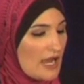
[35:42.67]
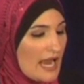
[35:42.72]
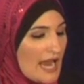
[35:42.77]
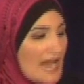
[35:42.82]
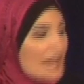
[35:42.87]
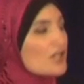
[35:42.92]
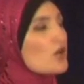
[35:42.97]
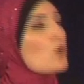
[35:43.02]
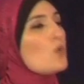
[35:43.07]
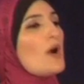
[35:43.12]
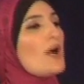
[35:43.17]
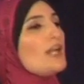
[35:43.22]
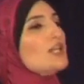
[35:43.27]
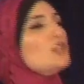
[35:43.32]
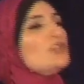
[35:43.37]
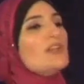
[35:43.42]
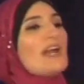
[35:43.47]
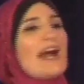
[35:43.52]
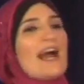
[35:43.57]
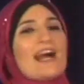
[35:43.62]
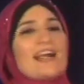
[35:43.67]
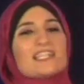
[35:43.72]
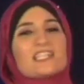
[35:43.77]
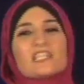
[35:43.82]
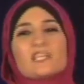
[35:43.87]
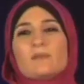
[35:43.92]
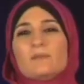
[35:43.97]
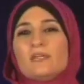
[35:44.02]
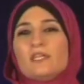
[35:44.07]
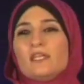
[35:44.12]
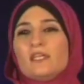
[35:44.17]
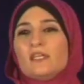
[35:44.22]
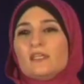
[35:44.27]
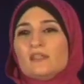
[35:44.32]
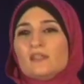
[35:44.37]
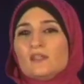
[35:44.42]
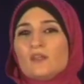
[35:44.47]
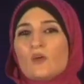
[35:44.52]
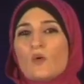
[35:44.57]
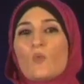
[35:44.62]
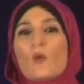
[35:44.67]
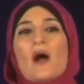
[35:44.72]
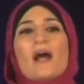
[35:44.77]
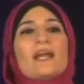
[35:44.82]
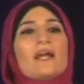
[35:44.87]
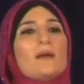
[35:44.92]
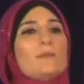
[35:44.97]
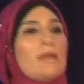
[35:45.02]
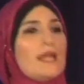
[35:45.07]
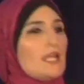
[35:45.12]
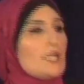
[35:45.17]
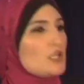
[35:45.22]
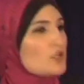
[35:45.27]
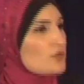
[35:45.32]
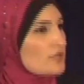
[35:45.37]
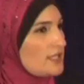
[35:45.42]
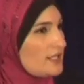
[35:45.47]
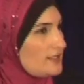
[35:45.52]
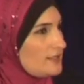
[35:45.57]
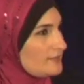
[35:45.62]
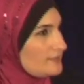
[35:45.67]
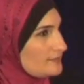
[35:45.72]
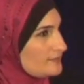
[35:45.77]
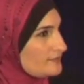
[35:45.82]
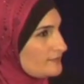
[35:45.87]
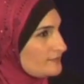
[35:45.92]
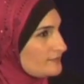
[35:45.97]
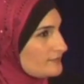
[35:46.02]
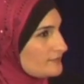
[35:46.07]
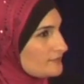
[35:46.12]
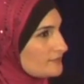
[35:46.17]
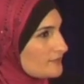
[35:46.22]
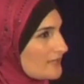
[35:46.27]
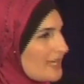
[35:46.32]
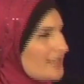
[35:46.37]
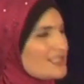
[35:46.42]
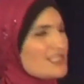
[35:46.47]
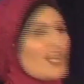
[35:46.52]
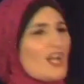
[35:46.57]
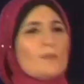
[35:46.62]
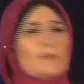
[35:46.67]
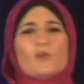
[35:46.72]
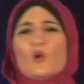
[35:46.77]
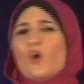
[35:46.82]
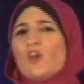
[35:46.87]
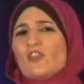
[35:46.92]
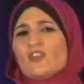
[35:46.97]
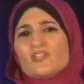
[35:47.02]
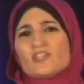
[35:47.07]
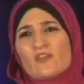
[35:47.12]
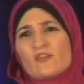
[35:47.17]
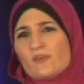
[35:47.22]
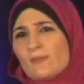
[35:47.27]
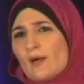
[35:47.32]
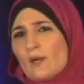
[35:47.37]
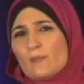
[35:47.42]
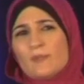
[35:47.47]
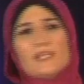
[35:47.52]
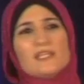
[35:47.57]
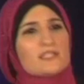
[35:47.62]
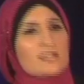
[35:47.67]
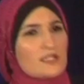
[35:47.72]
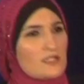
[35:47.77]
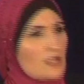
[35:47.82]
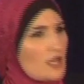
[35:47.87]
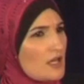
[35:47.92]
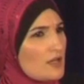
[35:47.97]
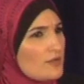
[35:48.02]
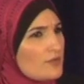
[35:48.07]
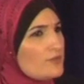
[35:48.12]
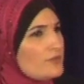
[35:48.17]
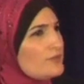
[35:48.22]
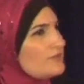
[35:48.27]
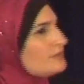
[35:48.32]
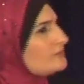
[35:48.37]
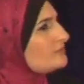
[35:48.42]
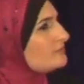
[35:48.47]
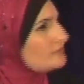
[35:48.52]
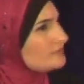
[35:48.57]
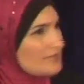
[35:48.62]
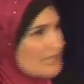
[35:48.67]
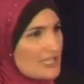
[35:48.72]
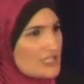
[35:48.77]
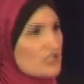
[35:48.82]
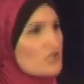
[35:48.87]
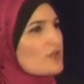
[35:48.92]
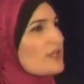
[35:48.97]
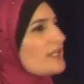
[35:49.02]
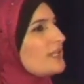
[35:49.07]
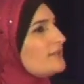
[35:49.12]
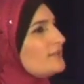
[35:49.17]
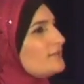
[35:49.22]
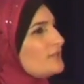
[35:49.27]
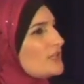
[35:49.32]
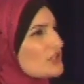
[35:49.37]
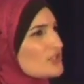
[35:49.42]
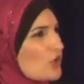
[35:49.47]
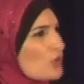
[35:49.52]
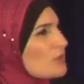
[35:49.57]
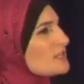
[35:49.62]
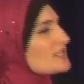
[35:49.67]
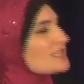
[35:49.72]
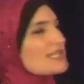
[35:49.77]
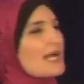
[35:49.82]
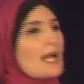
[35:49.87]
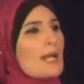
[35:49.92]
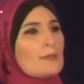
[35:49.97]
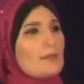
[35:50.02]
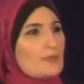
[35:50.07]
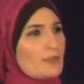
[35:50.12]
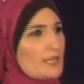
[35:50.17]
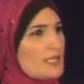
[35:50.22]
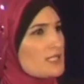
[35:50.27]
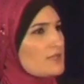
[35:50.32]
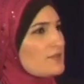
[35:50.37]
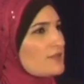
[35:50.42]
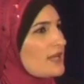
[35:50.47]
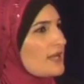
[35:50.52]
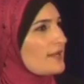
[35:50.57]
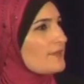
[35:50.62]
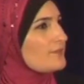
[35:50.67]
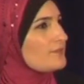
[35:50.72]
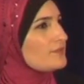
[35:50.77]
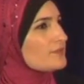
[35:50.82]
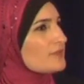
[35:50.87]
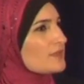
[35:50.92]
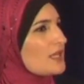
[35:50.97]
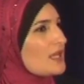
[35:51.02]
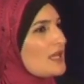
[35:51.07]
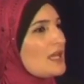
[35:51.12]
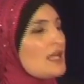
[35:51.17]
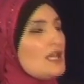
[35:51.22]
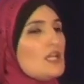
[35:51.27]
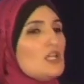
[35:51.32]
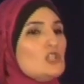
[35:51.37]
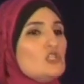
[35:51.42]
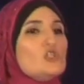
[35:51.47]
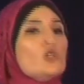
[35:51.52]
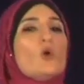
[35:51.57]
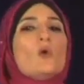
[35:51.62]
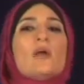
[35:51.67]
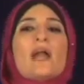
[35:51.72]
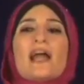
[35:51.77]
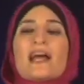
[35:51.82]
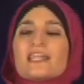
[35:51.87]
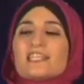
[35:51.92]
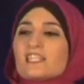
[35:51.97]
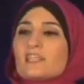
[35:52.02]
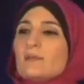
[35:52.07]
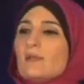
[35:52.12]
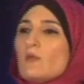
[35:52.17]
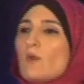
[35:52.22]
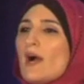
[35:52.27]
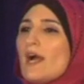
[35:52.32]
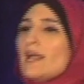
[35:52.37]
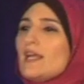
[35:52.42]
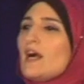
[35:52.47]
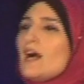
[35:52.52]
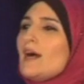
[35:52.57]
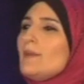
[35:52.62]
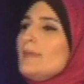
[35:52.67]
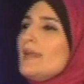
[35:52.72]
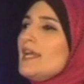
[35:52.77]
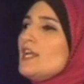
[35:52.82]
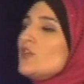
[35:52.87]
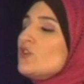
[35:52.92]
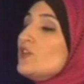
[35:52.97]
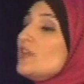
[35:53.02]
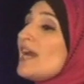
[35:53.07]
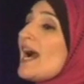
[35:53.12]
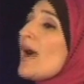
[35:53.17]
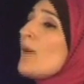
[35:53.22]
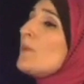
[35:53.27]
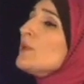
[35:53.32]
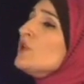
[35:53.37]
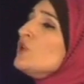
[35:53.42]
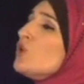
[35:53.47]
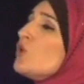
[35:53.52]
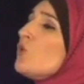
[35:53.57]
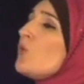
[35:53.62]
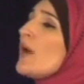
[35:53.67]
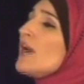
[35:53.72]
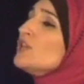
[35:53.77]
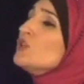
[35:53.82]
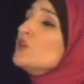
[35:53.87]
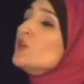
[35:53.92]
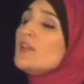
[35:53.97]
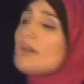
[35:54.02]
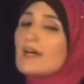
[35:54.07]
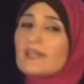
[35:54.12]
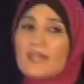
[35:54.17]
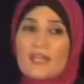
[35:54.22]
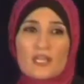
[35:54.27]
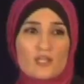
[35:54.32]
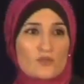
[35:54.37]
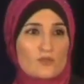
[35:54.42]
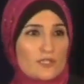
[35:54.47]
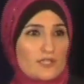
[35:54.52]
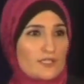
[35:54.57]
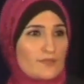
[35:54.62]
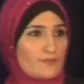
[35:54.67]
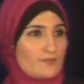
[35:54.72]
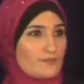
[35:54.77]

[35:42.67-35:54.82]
I don't want you to ask me why I'm angry and tell me all this stuff about peace and love. That's great. There's always a time and place for that. Don't ask me why I'm angry. I want to know why you're not angry.